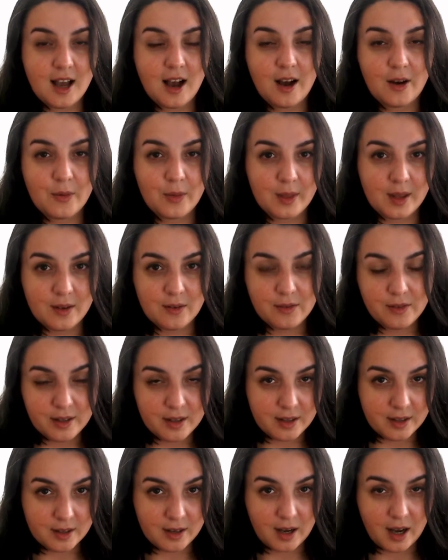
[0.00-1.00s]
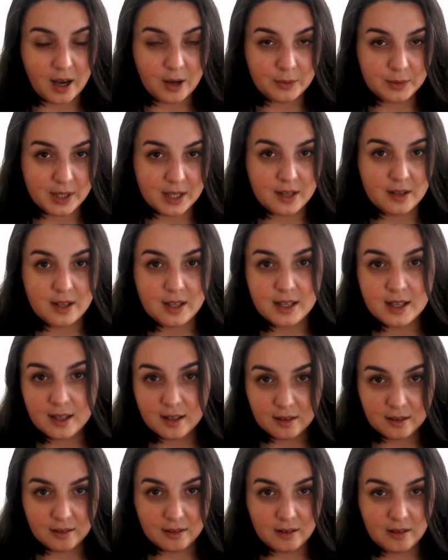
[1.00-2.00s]
how they
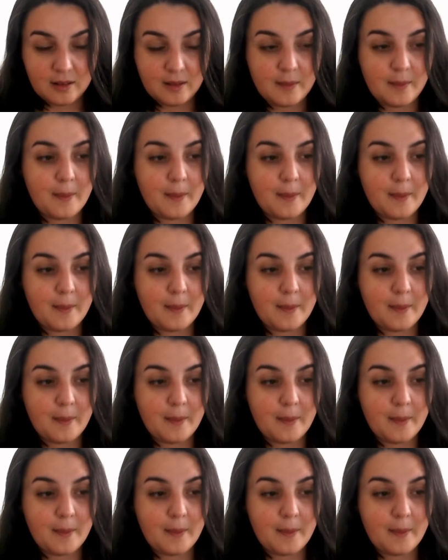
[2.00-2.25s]
heal.